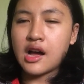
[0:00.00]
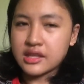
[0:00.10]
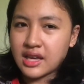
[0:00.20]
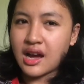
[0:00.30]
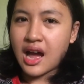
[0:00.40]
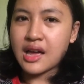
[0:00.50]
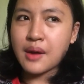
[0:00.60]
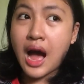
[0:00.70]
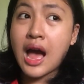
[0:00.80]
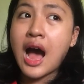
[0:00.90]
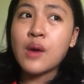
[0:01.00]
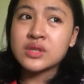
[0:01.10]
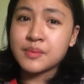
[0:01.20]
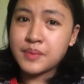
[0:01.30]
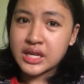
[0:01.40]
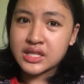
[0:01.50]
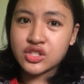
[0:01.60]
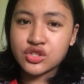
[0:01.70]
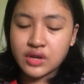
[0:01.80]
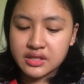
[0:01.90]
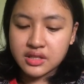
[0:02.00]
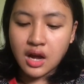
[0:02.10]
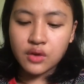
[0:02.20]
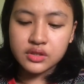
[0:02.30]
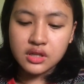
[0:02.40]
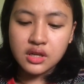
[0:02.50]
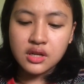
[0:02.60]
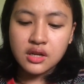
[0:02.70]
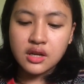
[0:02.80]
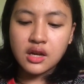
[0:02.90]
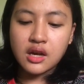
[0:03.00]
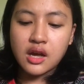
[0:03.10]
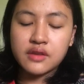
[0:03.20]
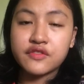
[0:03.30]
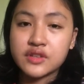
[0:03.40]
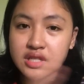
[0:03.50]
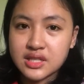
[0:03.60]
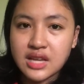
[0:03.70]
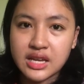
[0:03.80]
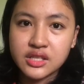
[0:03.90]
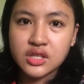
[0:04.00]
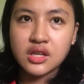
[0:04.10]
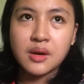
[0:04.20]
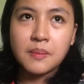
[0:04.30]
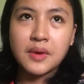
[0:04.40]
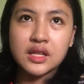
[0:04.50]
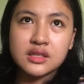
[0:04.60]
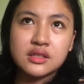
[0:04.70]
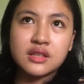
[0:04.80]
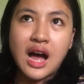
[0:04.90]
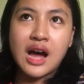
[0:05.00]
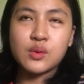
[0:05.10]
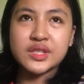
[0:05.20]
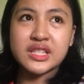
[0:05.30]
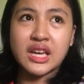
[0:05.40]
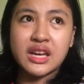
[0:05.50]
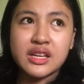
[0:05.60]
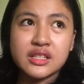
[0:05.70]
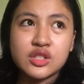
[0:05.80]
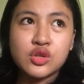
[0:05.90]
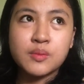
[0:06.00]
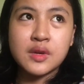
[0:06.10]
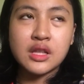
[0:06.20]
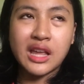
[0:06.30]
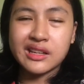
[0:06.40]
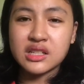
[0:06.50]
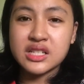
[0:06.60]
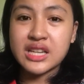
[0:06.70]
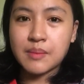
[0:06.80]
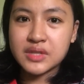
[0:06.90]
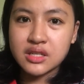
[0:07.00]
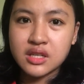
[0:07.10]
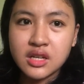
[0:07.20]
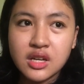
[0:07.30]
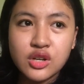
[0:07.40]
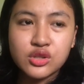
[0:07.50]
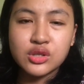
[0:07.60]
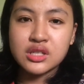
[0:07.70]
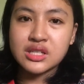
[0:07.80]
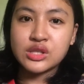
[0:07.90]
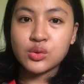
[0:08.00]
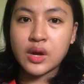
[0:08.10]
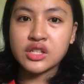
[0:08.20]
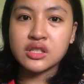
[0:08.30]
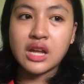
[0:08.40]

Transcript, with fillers: yeah, I I, I was a bit stressed out at the first stage, but I was getting to be like adapted to the situation